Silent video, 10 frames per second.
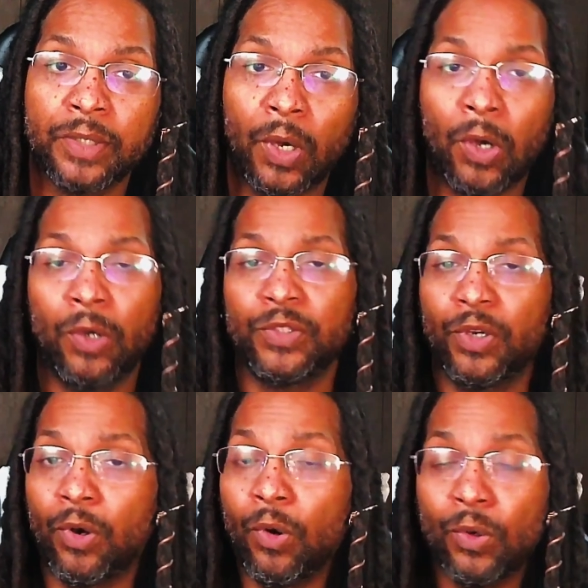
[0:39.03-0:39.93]
all
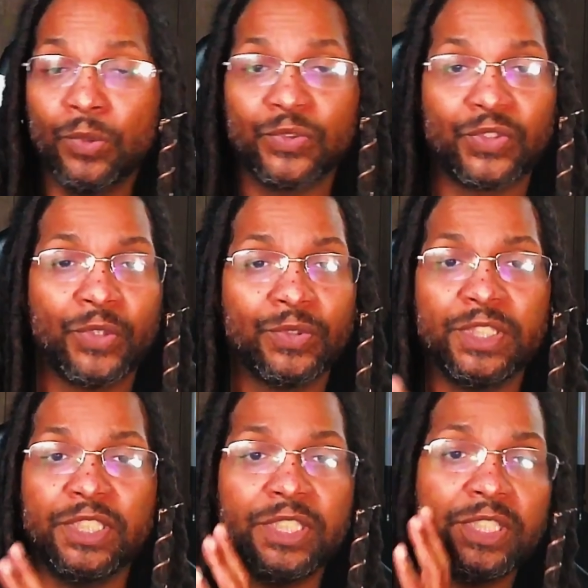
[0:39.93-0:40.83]
your old
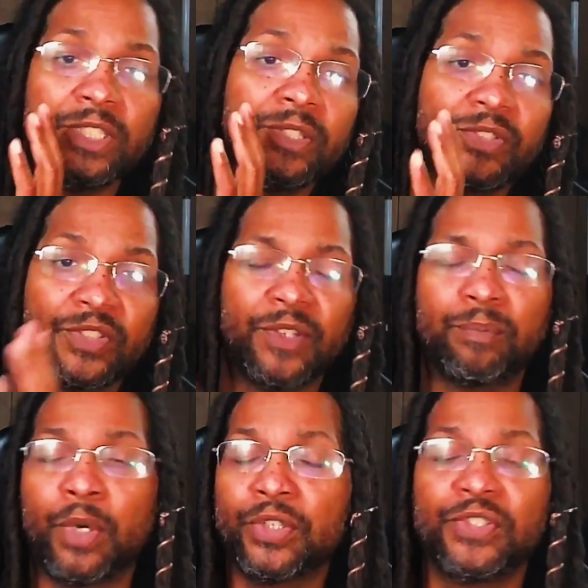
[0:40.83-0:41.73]
Sony stuff
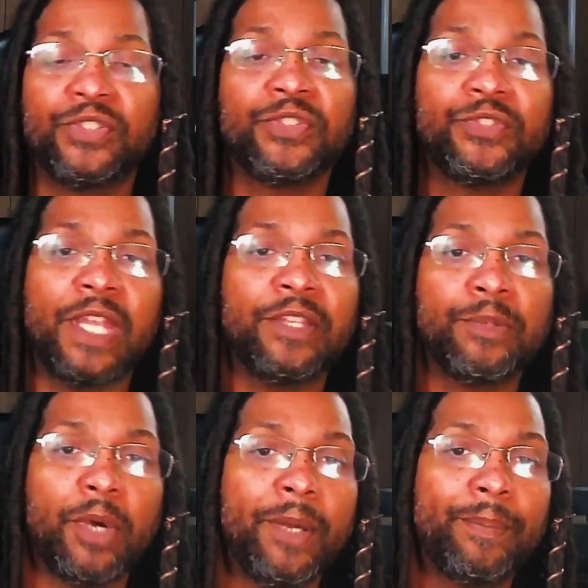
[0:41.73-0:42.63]
purchases that you
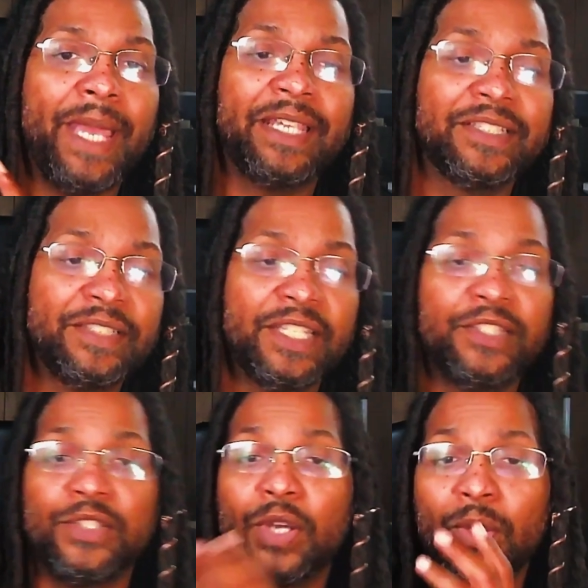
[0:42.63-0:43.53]
bought back in the day,
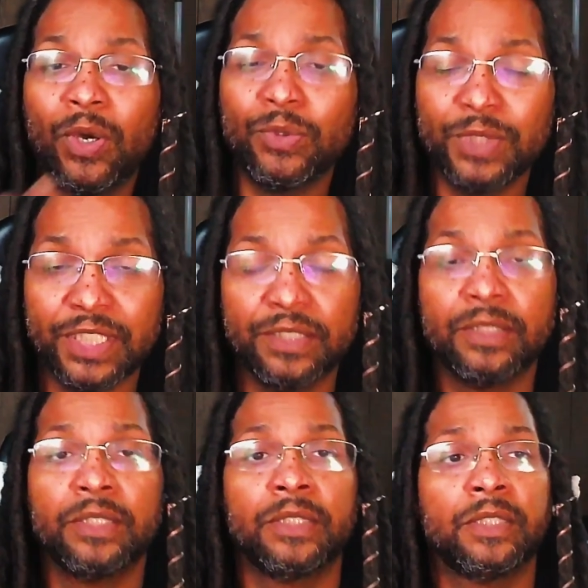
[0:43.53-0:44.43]
you don't own it.
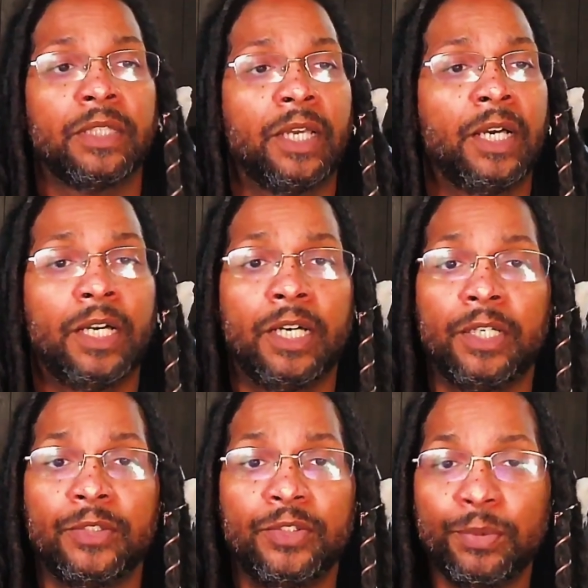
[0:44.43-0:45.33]
Uh,
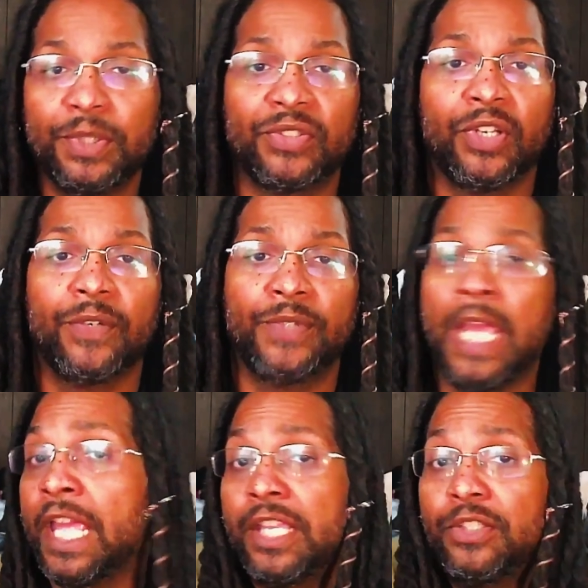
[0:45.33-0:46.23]
Ubisoft,
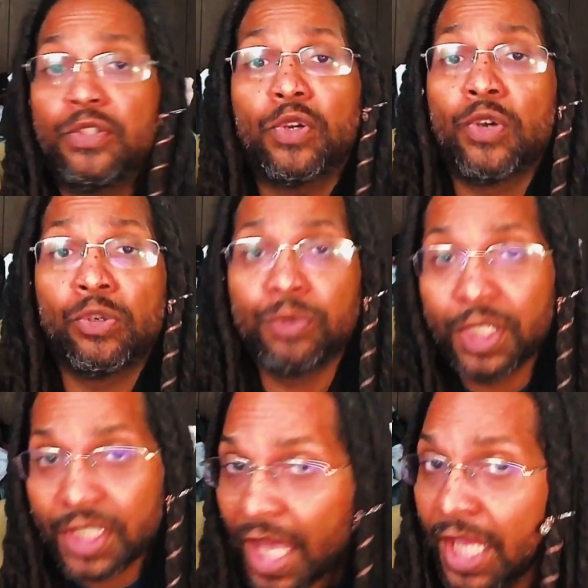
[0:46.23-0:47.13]
hey, you don't own your
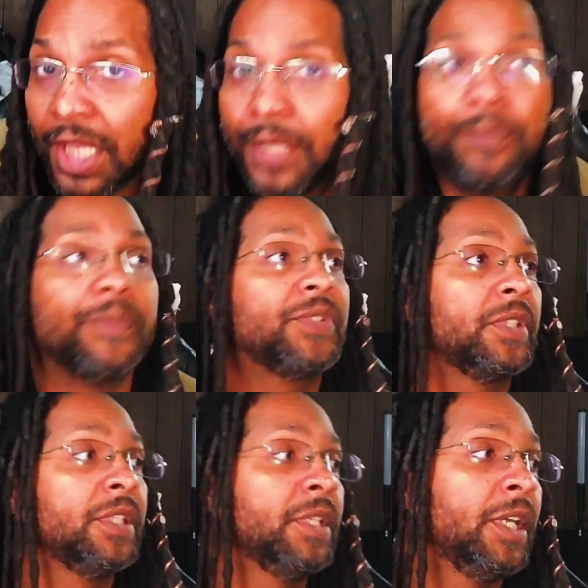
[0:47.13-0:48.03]
games.
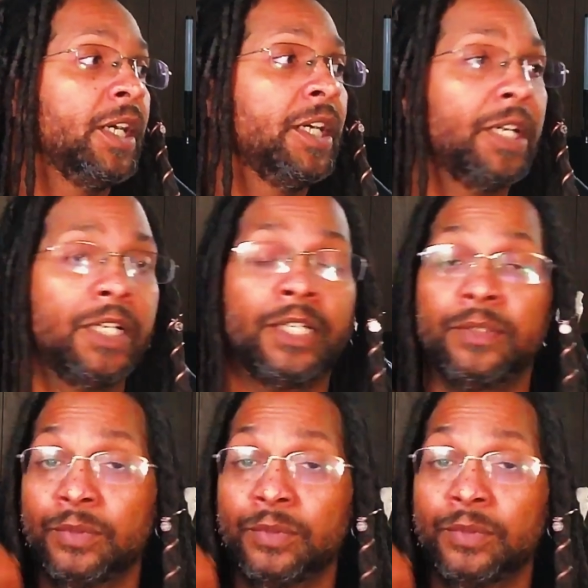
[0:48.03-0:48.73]
Uh,